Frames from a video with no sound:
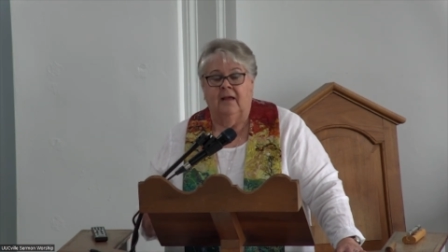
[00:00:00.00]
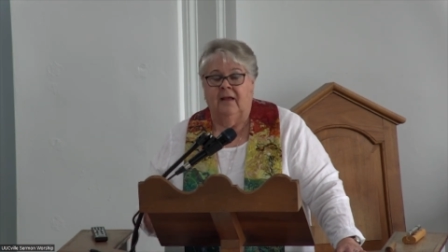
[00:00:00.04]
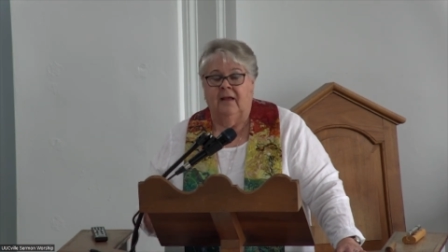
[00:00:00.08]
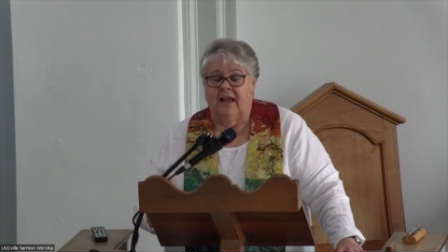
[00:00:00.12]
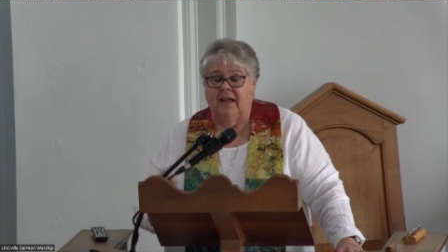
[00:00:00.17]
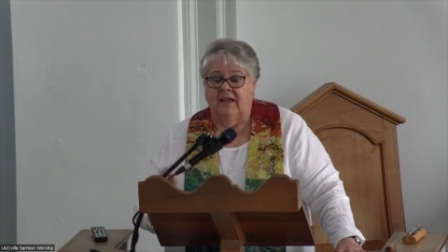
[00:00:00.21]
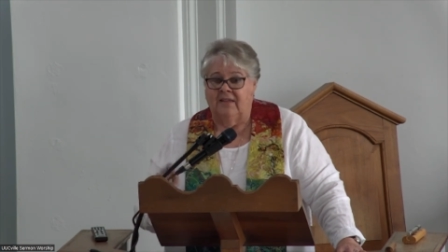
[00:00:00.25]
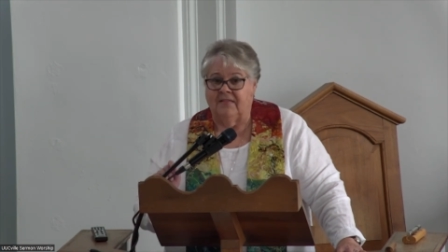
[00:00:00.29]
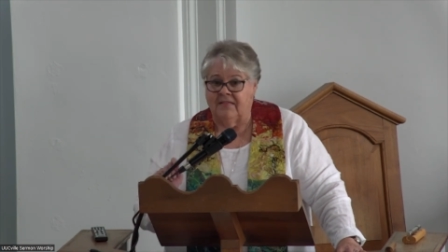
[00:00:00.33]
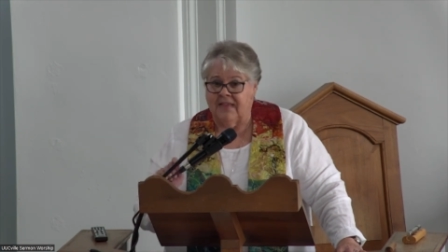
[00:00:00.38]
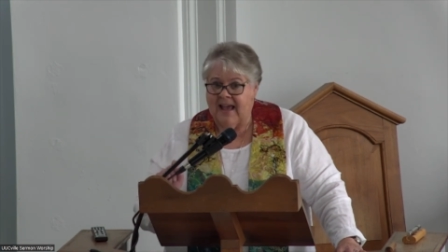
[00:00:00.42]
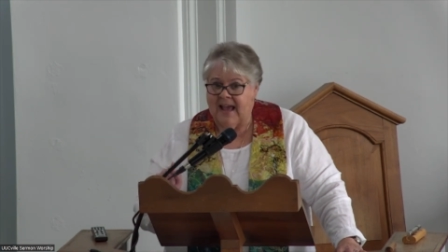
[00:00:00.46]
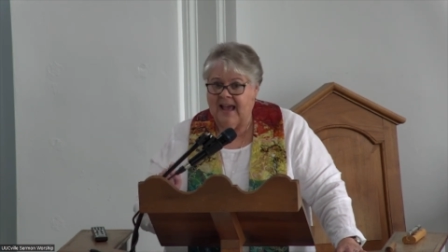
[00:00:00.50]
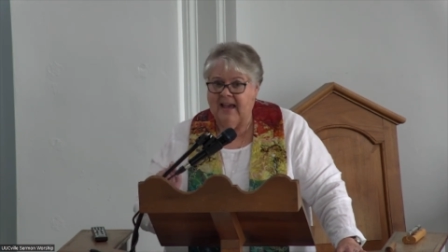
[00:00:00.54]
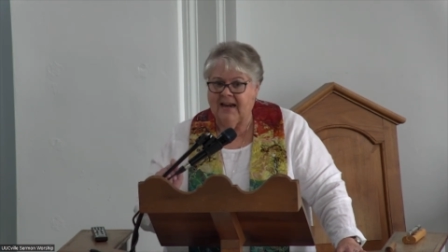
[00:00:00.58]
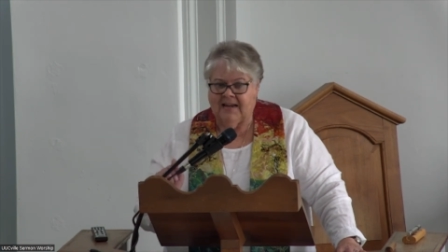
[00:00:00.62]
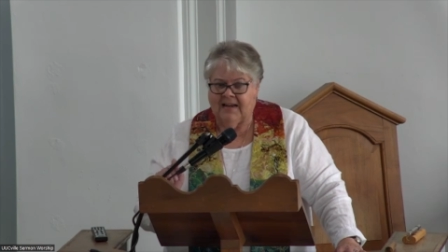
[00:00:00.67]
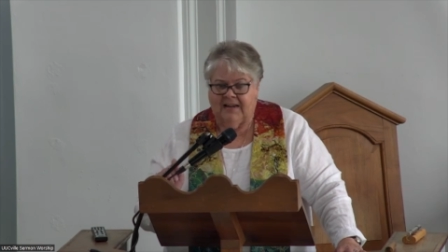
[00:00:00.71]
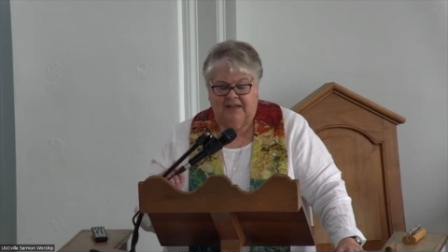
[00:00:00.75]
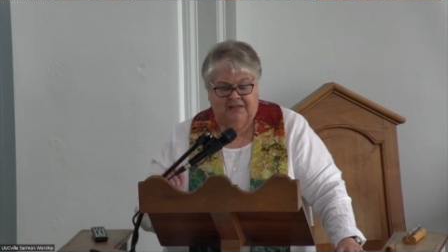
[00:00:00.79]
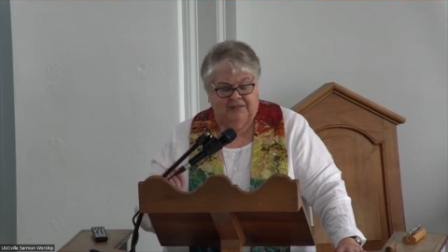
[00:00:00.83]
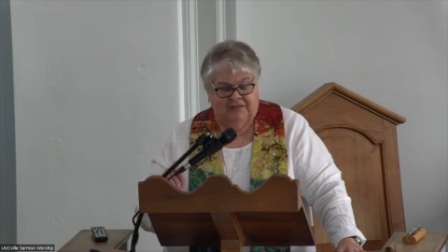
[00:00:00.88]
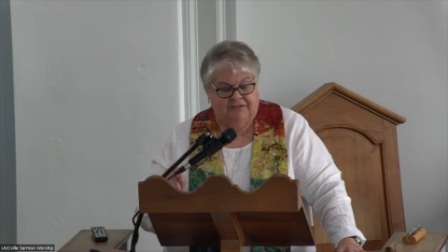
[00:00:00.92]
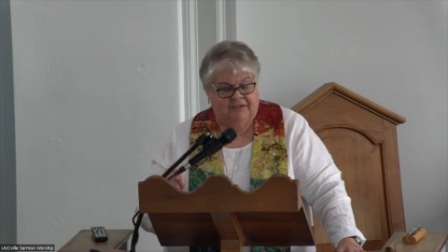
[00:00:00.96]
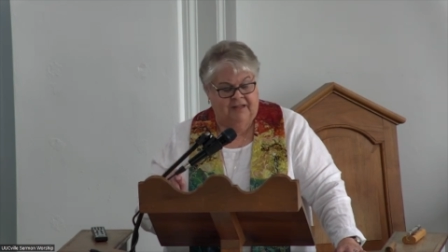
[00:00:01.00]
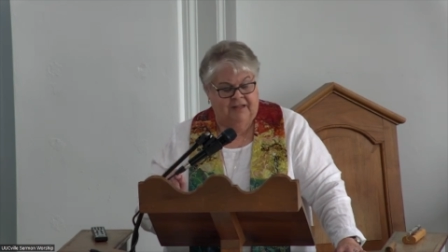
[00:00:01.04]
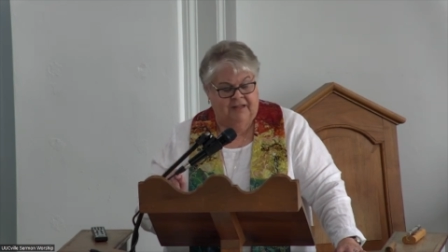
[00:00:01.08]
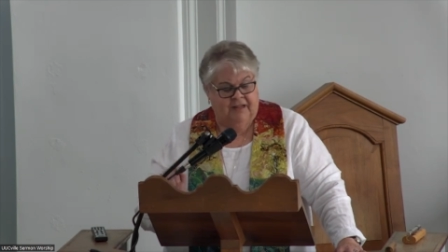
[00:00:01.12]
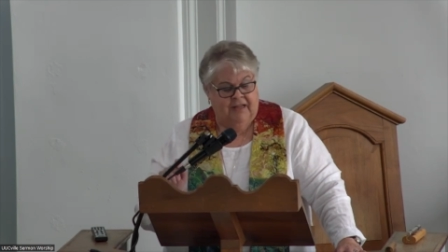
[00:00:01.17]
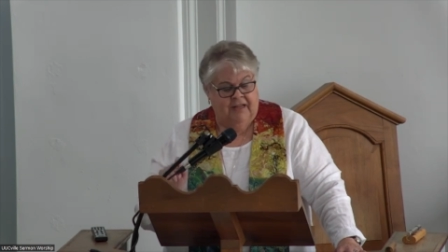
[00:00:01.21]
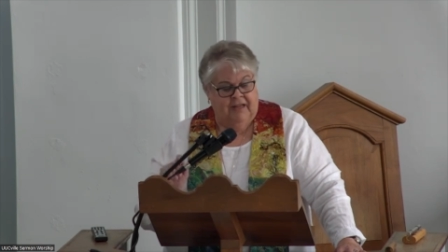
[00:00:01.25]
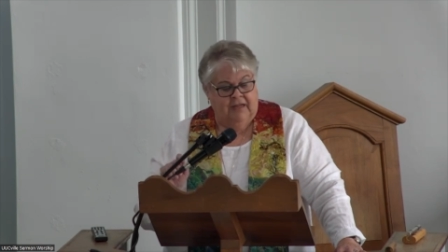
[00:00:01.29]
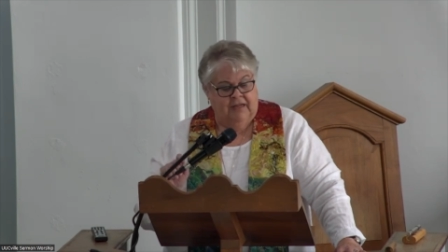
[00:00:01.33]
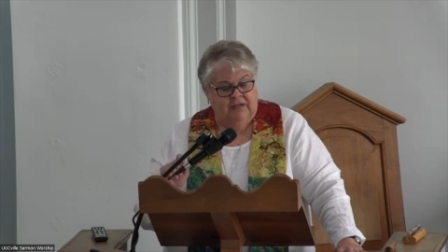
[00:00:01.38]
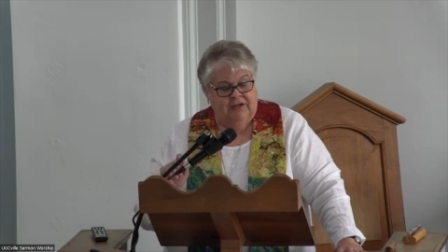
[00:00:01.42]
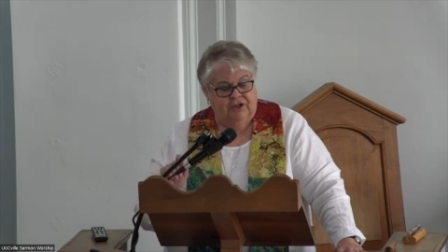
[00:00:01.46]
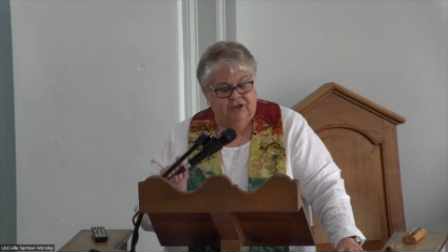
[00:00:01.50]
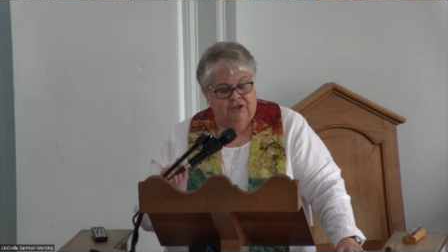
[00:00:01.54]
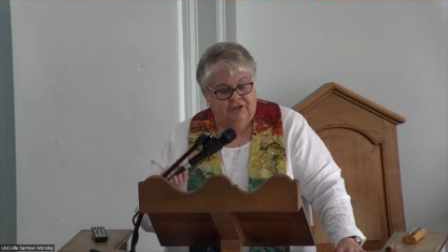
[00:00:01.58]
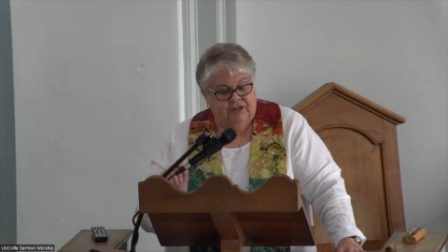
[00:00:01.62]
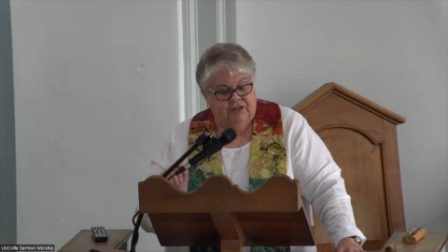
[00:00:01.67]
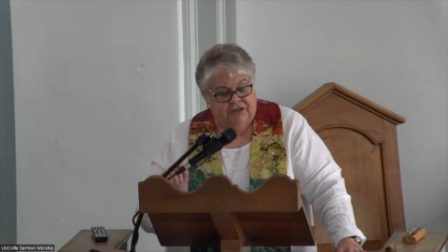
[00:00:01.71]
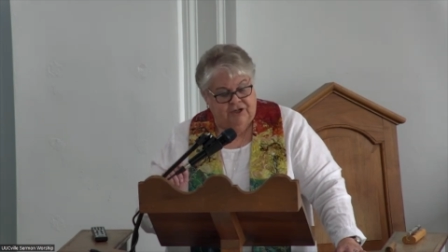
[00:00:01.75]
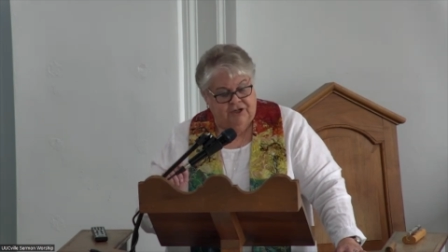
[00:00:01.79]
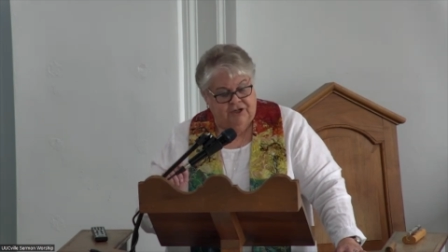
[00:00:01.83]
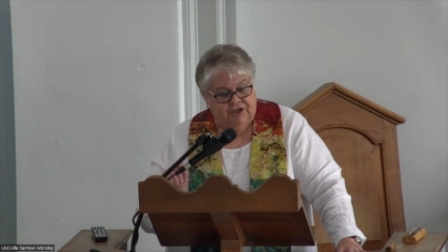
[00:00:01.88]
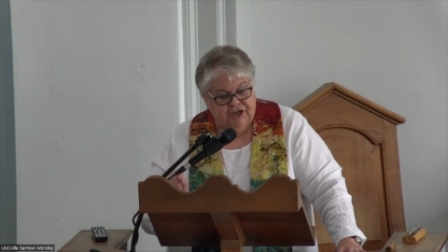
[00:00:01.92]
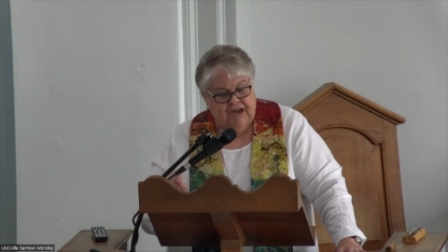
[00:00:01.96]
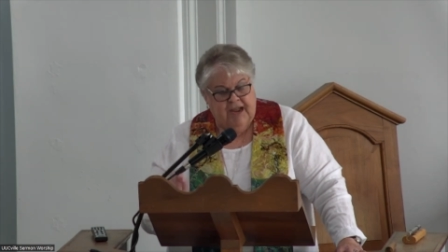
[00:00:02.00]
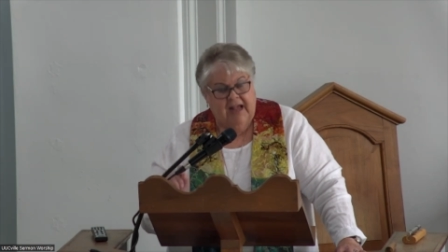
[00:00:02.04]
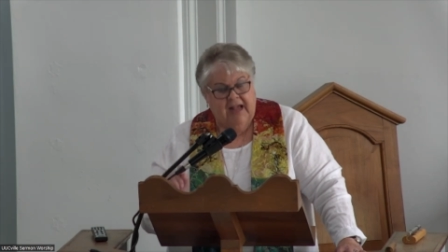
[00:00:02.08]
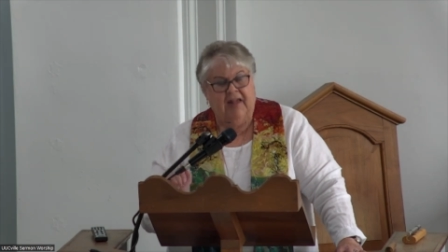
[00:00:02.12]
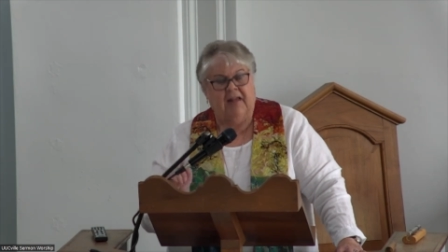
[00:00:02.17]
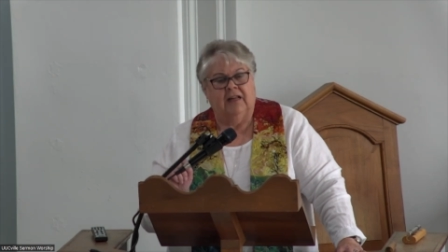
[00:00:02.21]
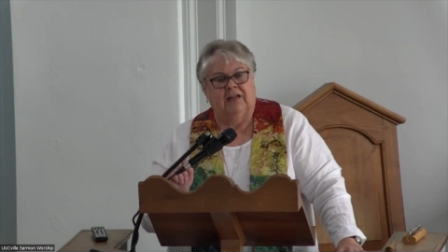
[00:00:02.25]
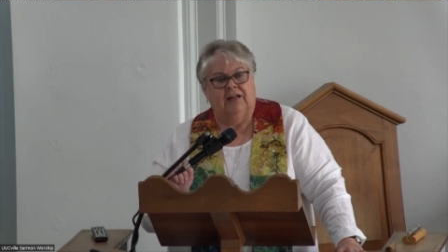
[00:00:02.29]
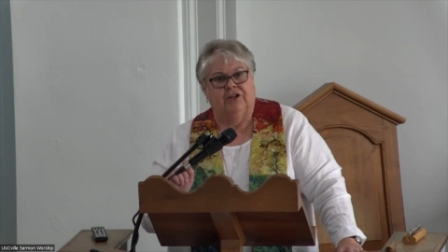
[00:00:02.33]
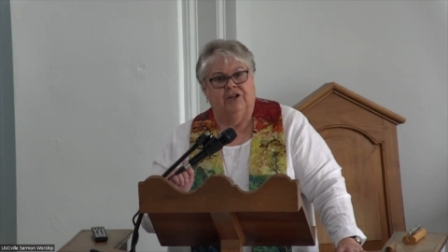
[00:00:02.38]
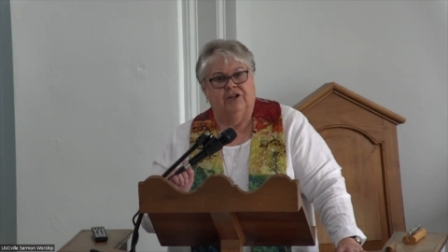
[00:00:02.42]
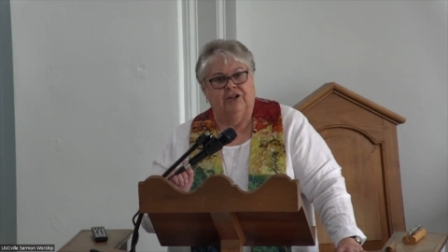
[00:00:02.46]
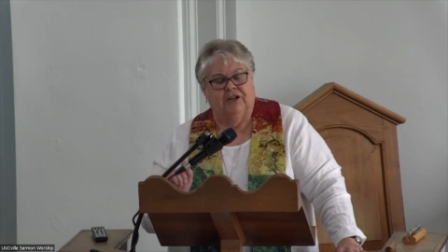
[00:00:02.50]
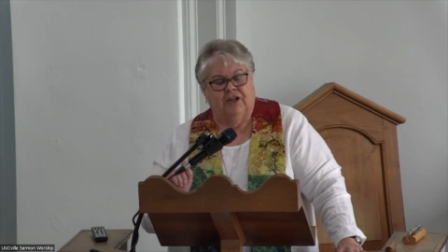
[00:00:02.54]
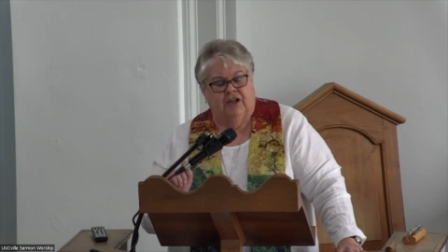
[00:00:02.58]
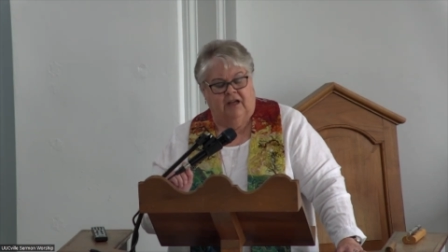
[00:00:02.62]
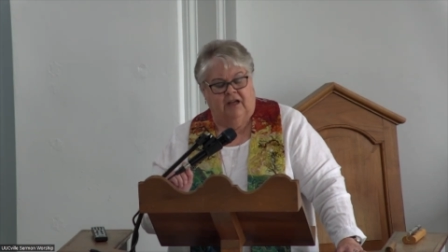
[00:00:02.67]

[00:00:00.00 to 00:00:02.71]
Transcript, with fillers: and that is the challenge